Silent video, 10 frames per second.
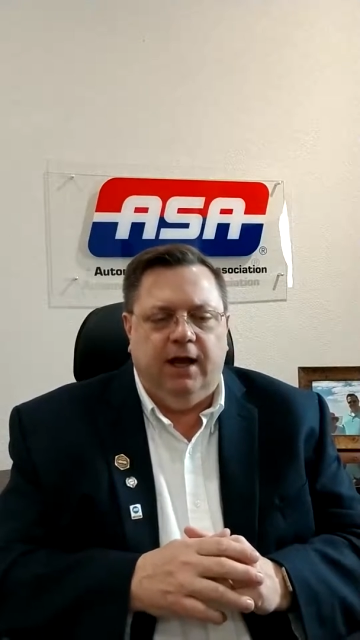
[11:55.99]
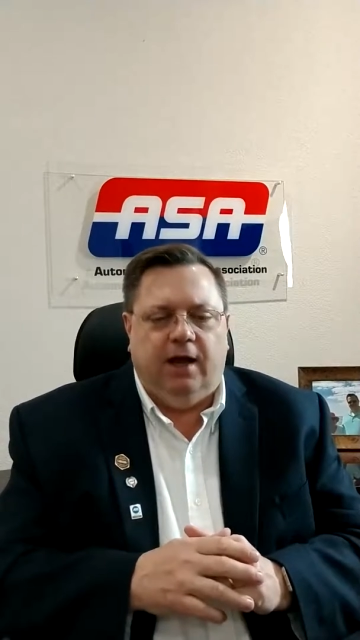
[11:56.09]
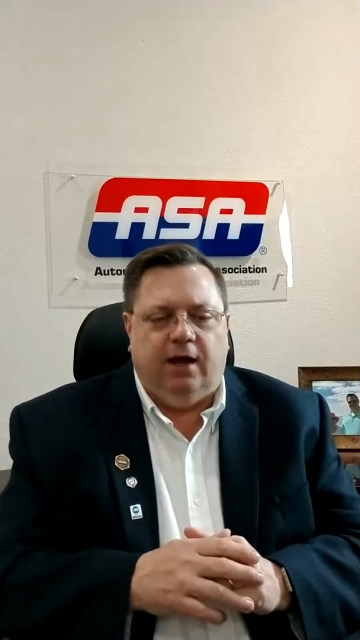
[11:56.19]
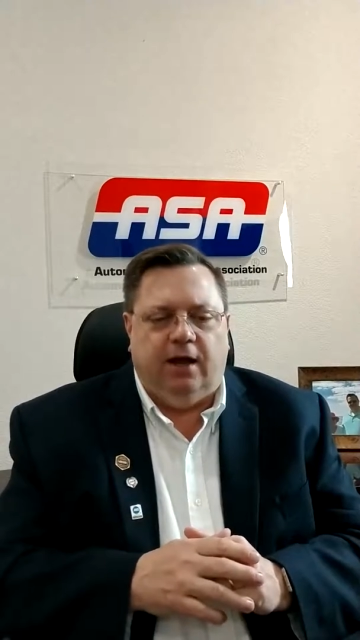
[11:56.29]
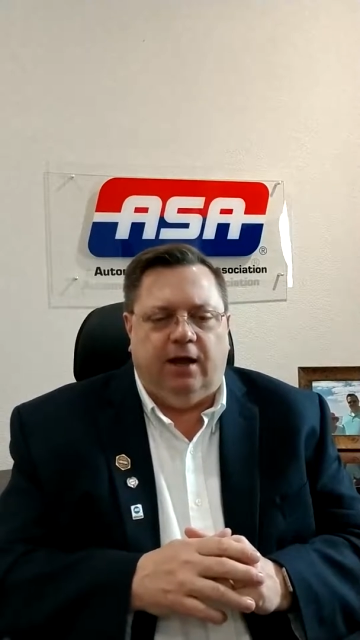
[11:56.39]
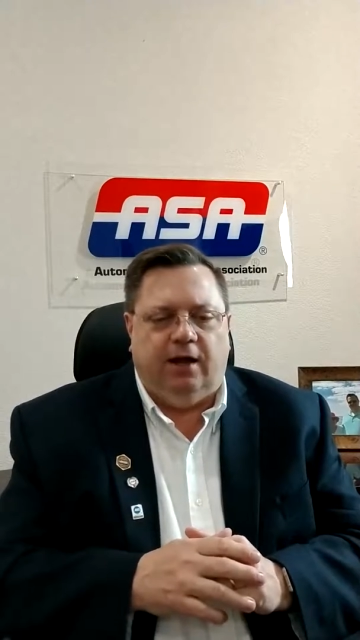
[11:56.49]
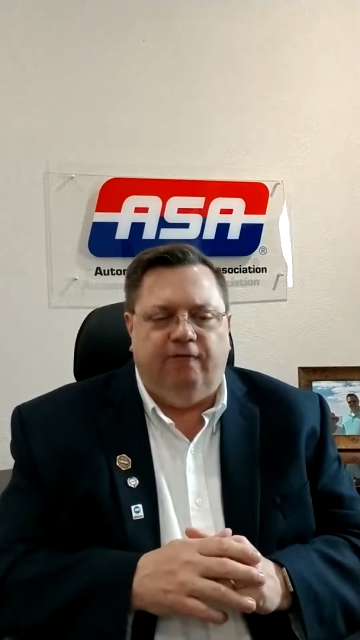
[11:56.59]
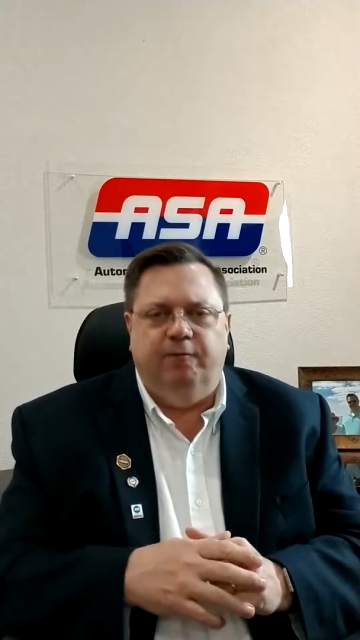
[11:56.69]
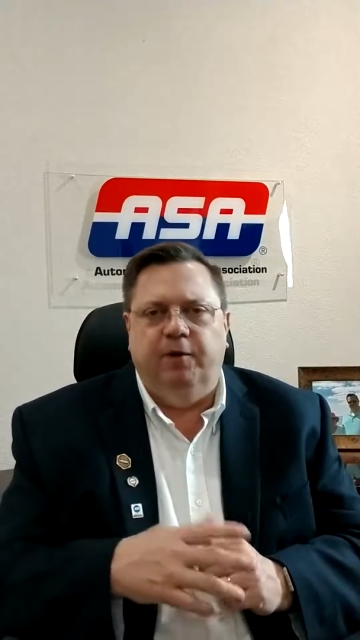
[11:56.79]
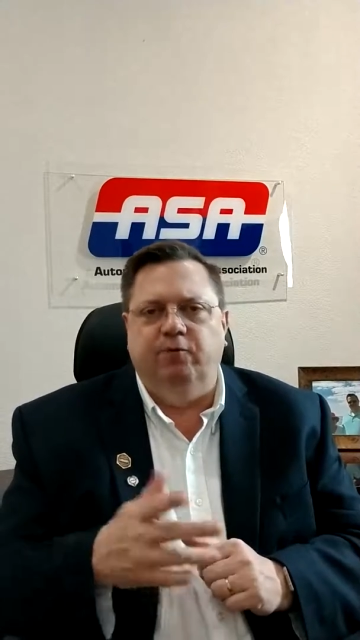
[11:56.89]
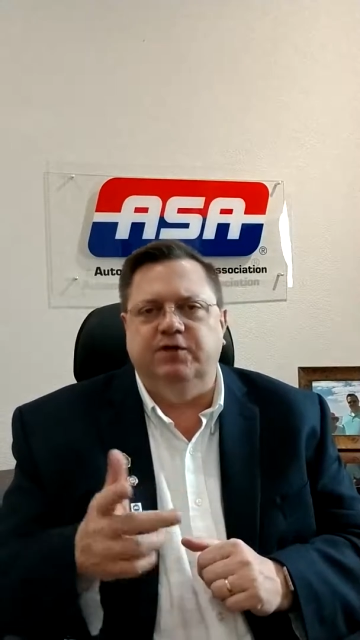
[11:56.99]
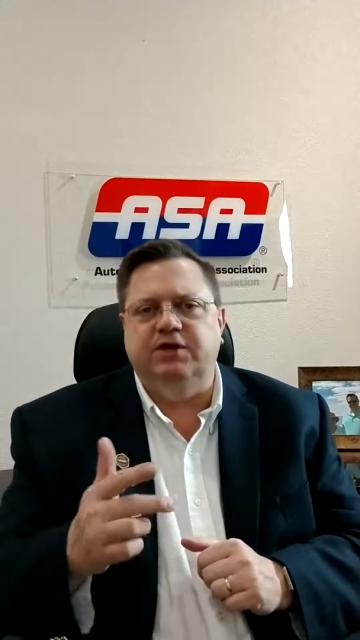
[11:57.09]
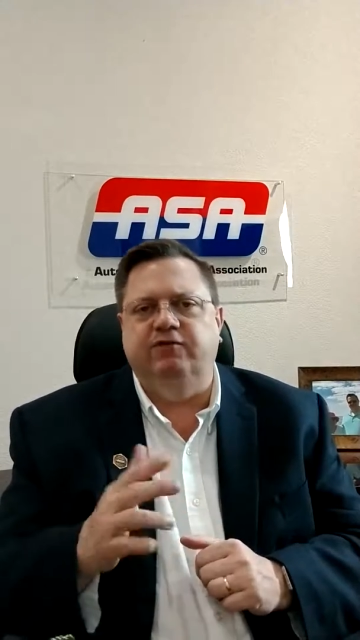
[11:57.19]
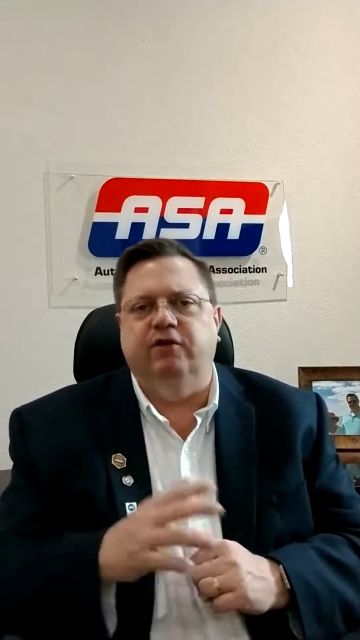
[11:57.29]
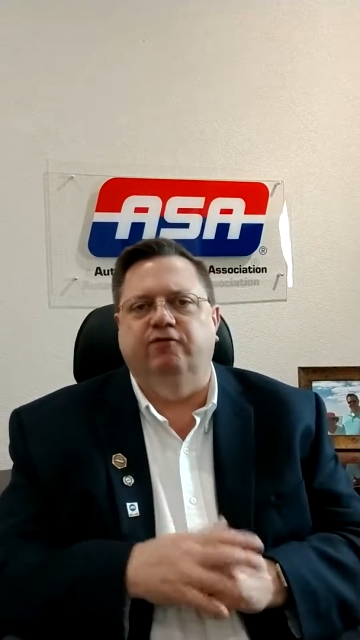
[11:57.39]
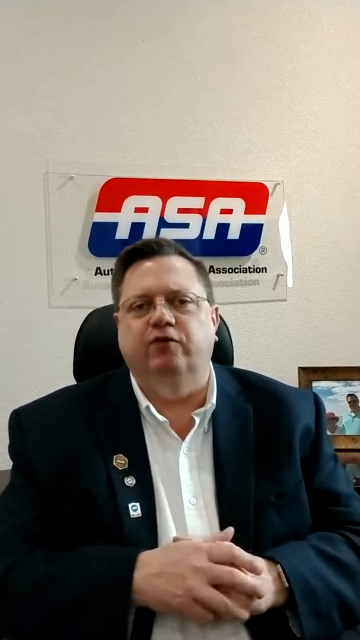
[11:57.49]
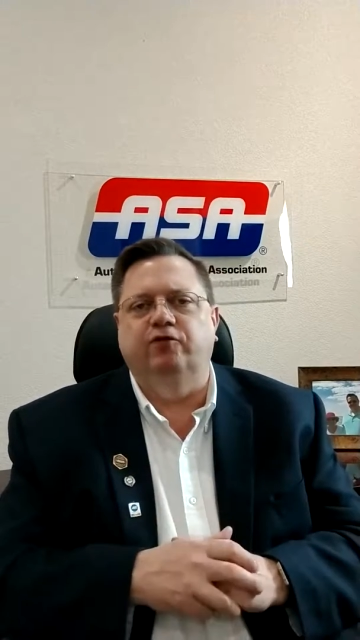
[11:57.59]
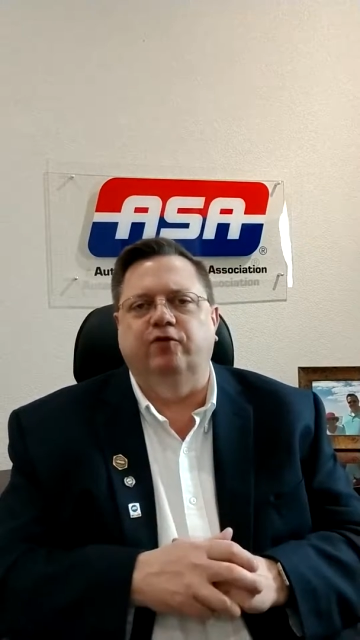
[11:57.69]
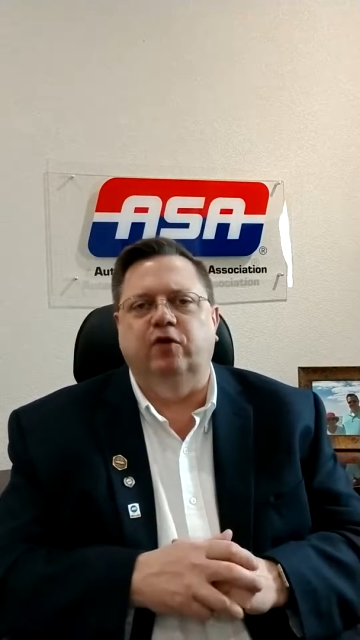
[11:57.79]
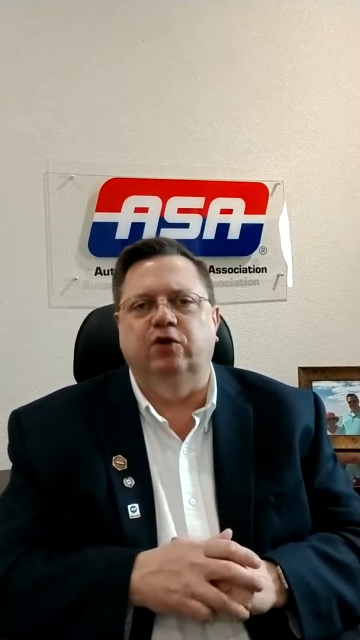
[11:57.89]
I've been receiving a few
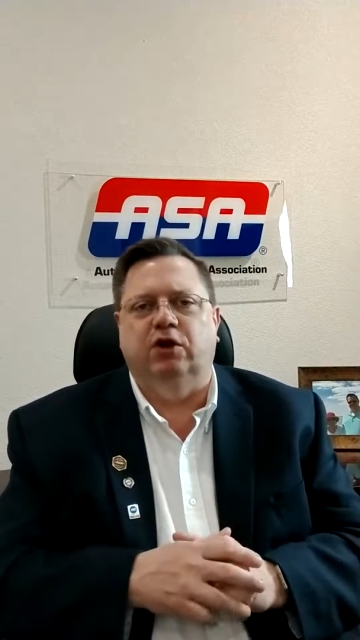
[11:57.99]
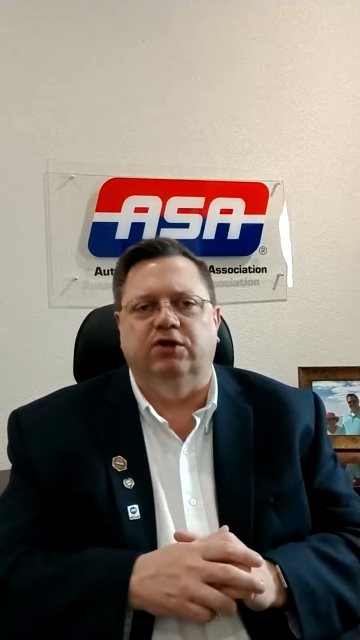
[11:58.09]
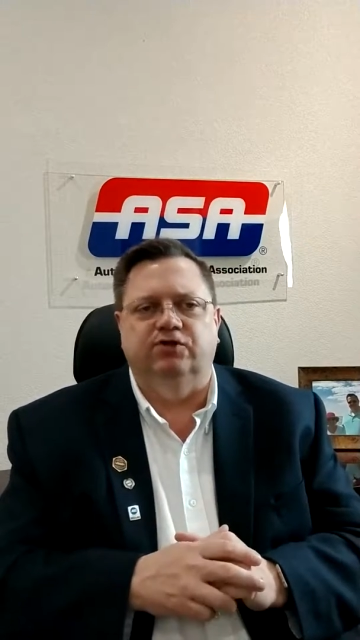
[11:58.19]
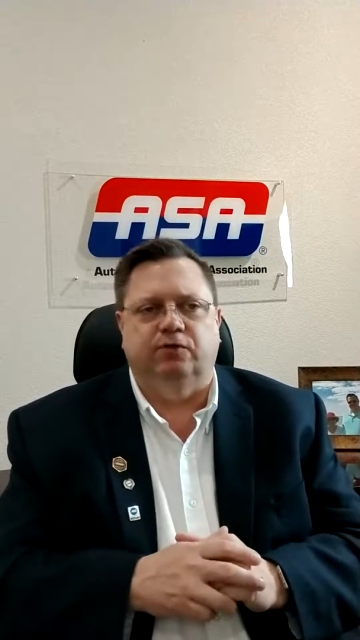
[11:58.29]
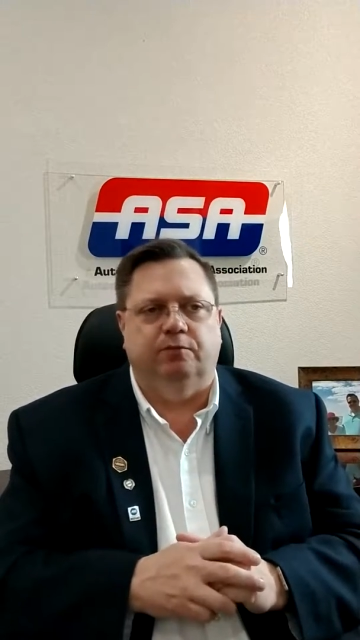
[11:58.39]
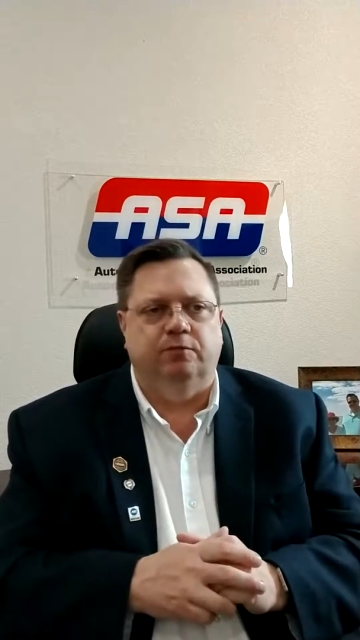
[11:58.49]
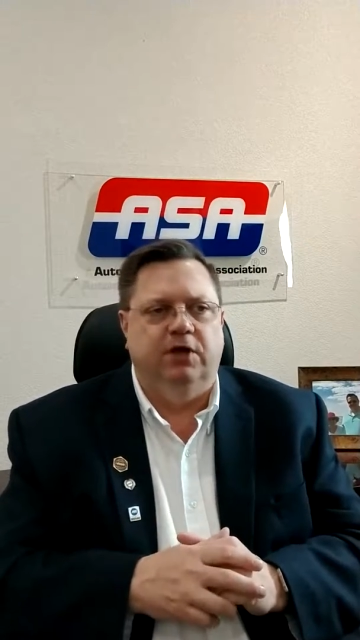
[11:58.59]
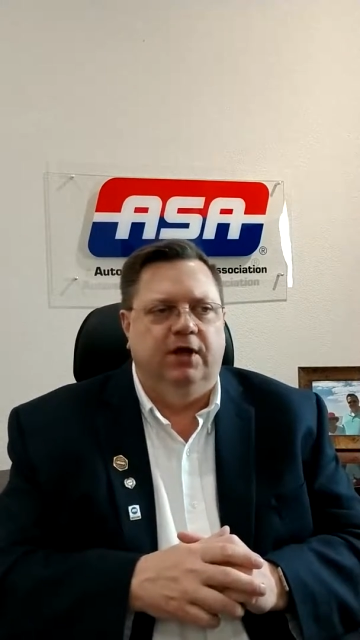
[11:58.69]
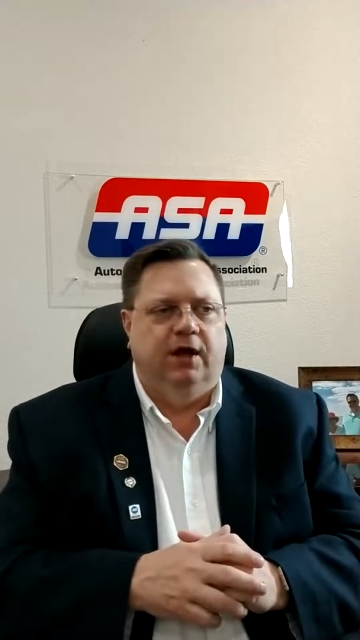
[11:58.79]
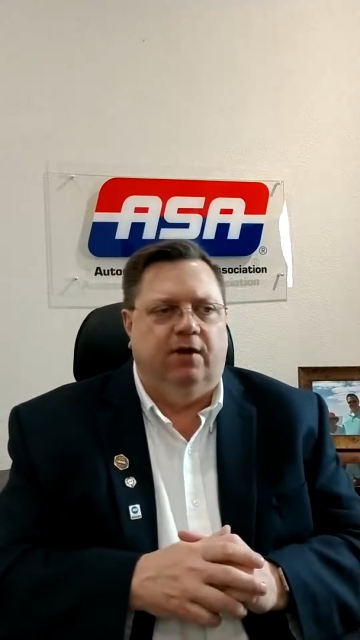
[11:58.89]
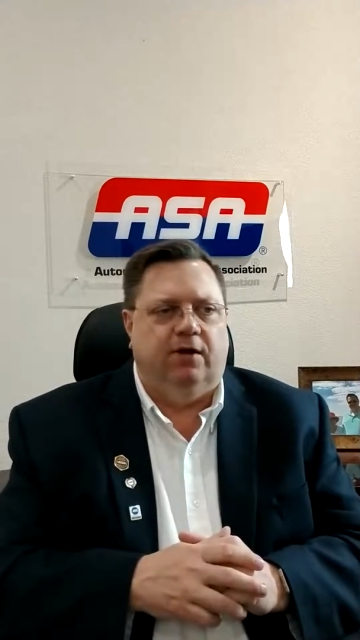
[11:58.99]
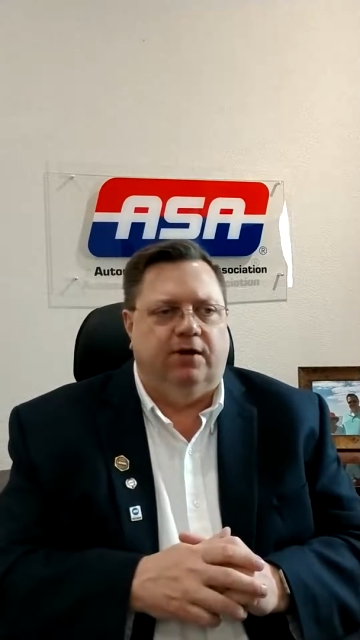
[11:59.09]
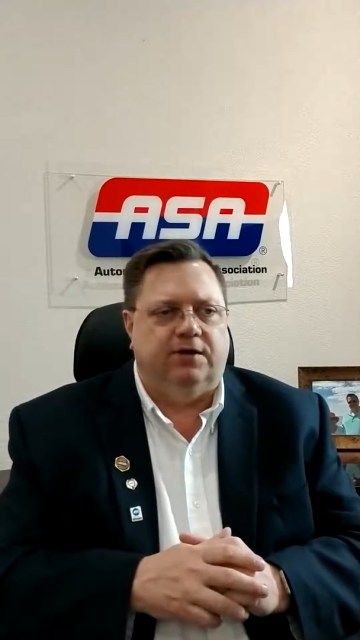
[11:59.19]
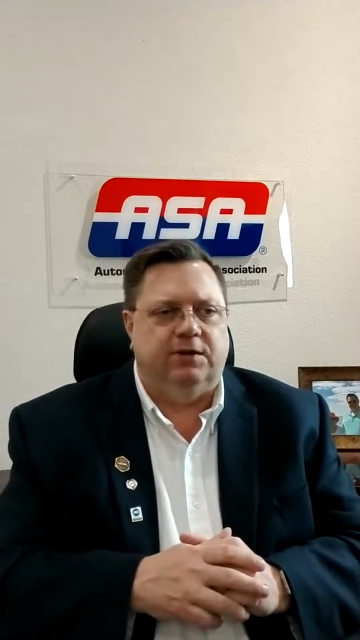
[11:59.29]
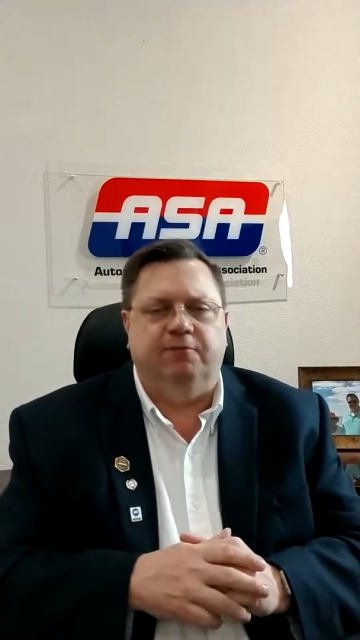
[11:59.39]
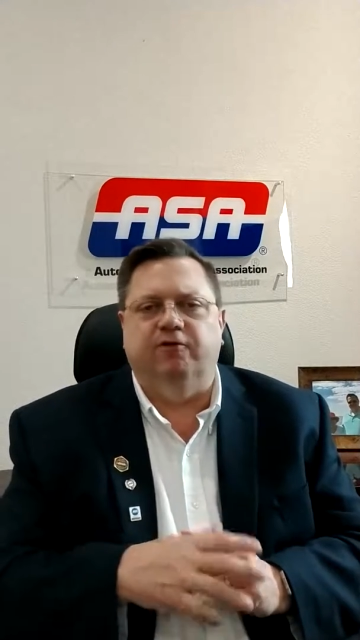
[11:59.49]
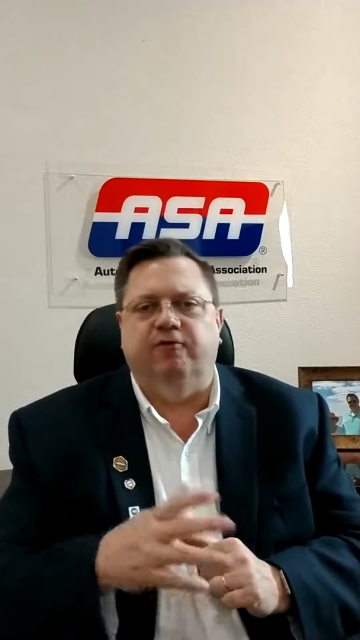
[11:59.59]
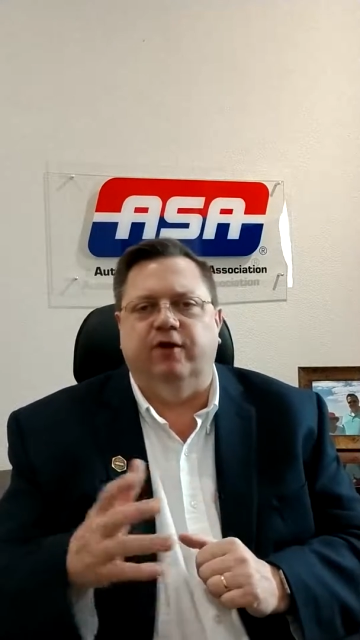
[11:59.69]
phone calls from some of our